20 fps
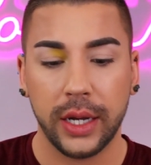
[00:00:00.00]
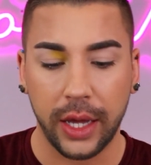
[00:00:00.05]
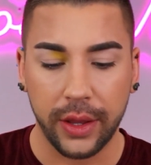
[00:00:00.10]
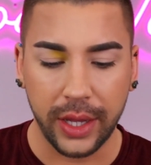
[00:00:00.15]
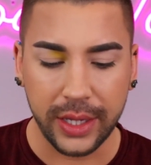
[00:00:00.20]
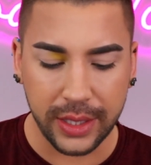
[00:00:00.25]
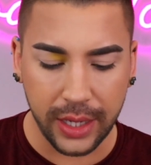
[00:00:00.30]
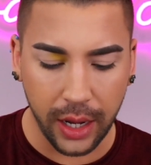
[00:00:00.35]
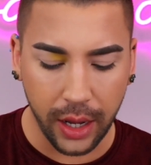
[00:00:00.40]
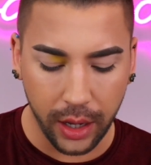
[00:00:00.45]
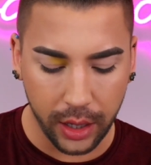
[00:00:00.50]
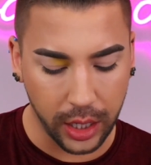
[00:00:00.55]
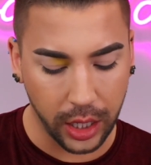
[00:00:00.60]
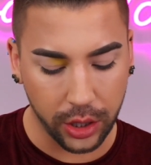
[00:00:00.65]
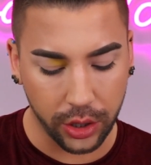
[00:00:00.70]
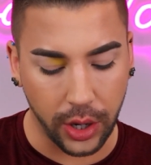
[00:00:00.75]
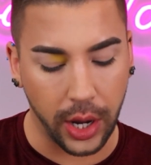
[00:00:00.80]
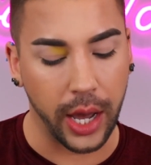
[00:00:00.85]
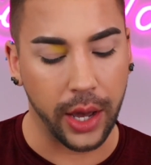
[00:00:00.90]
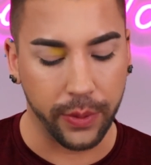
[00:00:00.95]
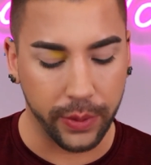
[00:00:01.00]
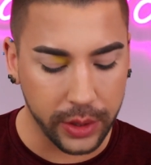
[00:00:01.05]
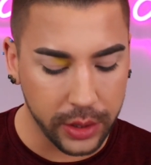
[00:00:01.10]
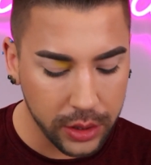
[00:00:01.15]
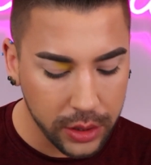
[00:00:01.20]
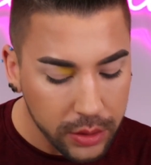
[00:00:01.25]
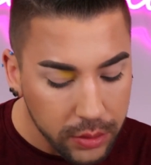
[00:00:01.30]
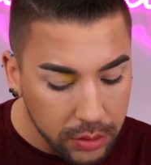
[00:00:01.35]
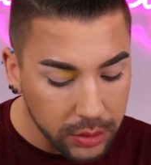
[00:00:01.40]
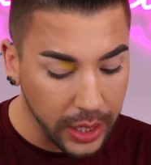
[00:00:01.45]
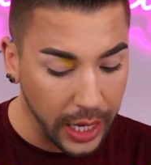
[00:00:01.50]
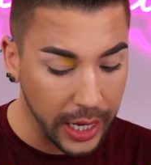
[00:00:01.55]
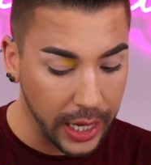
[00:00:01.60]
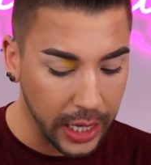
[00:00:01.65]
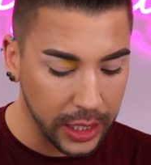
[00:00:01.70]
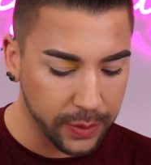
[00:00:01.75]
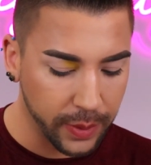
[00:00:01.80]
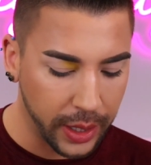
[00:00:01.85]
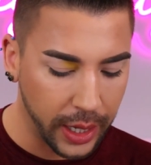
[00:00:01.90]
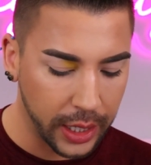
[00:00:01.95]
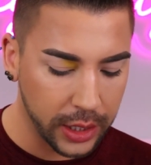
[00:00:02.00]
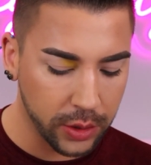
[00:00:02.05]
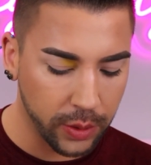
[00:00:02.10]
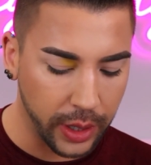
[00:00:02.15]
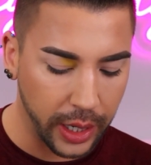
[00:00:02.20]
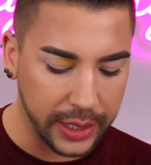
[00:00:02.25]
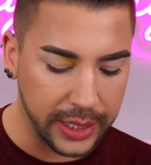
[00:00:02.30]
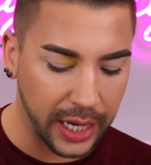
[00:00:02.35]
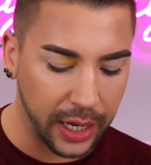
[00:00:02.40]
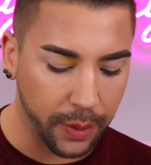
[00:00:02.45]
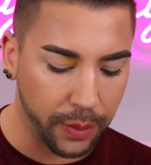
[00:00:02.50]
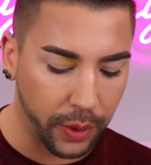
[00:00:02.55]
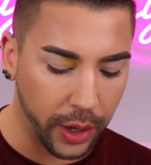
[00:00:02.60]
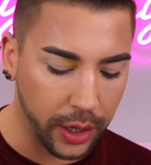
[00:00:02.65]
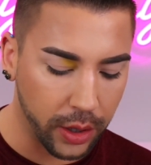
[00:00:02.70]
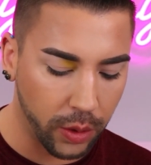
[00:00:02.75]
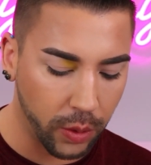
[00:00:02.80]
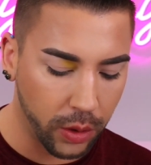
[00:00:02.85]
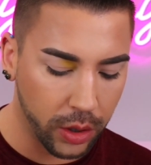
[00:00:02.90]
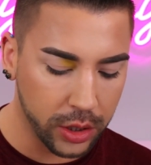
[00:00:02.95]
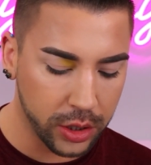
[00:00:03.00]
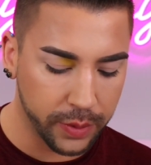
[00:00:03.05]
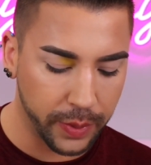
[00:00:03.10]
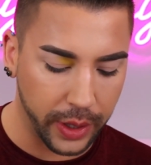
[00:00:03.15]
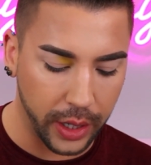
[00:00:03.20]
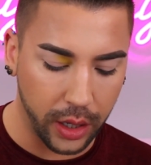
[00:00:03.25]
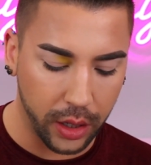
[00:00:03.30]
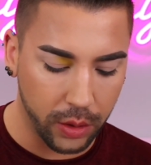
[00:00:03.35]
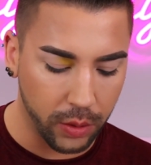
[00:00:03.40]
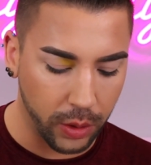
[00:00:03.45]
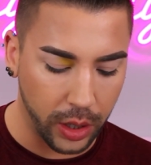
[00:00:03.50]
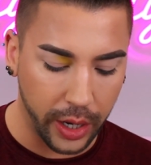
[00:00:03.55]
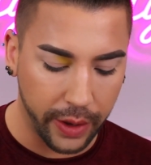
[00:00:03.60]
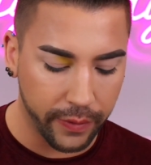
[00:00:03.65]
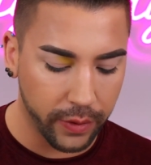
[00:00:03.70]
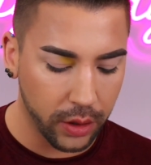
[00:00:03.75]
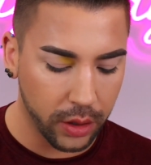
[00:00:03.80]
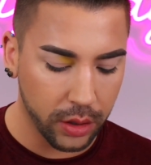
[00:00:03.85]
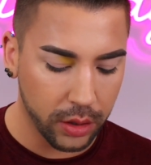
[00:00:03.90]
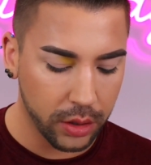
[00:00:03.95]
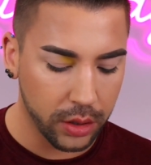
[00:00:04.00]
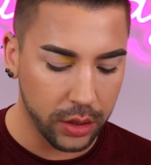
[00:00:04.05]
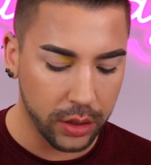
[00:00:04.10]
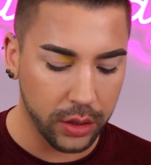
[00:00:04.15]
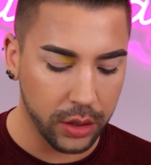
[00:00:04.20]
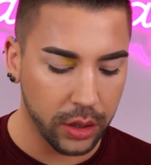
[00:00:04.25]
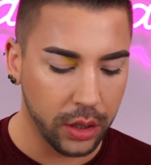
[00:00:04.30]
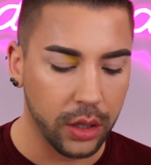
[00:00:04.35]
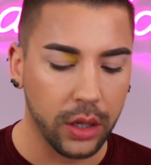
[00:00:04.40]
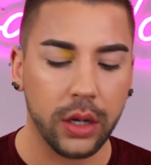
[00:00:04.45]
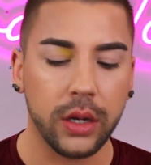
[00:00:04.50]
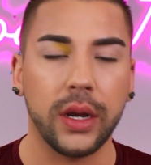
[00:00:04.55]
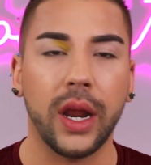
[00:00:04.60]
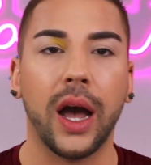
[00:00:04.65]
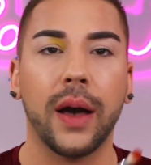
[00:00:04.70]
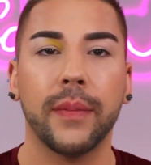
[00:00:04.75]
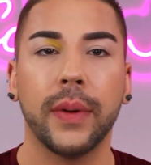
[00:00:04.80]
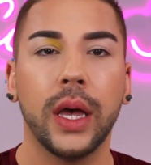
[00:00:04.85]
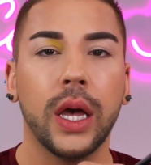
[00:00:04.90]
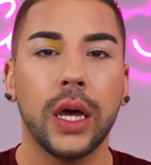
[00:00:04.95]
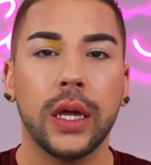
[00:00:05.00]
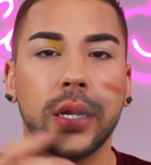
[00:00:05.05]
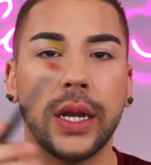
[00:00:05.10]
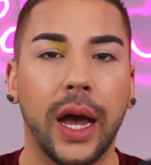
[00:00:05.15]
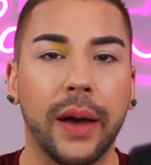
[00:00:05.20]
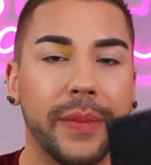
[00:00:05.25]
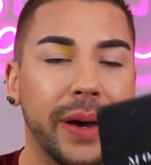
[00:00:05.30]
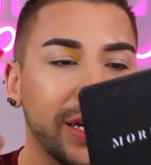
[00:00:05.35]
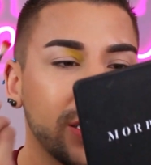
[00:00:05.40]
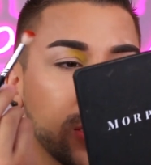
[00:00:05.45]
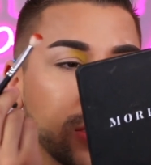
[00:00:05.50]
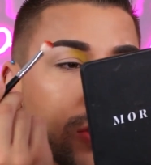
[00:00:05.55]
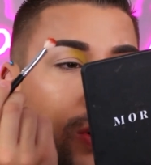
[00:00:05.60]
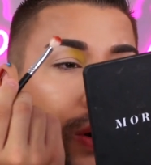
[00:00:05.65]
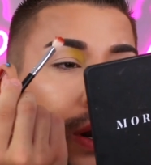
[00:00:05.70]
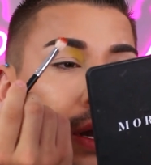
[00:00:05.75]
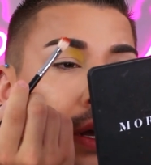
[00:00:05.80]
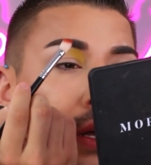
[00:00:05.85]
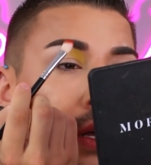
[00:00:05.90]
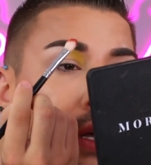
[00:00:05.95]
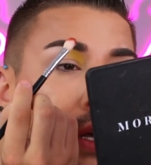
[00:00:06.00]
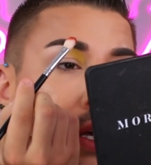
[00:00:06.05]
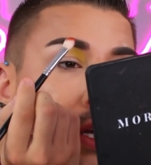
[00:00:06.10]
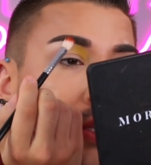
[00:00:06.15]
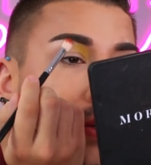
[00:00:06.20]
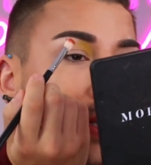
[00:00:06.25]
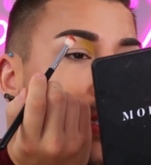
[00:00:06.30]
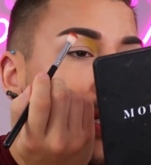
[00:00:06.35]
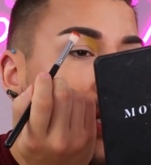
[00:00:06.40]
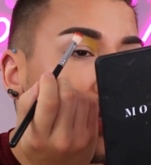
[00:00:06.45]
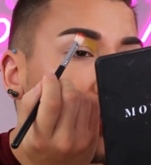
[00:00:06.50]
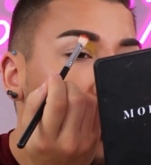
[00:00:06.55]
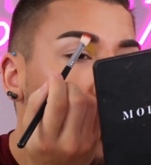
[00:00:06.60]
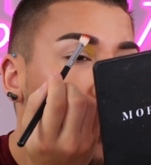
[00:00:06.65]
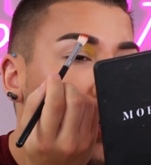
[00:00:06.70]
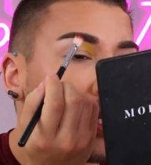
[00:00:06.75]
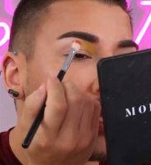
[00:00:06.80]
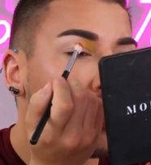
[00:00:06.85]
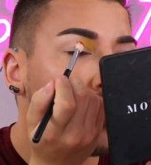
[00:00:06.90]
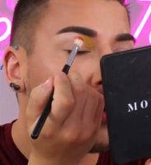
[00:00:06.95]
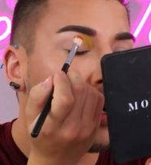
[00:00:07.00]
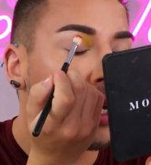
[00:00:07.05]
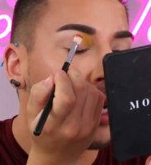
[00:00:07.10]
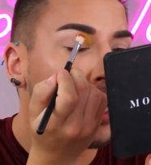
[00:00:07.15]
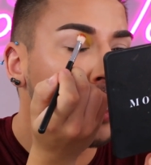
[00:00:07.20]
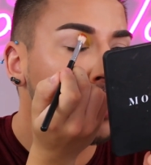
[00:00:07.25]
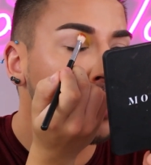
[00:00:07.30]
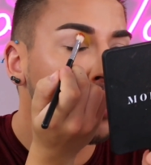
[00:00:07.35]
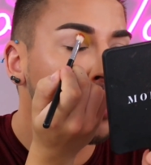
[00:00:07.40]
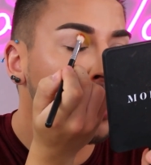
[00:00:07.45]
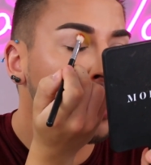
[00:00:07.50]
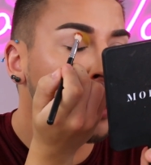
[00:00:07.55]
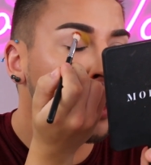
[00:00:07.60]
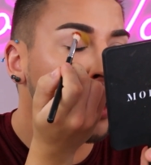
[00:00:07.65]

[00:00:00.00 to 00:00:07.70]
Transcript: Now, that's not a color I would take as my next one. I take a brighter orange, but whatever. Not, not my tutorial. So I say he's going to place it right next to the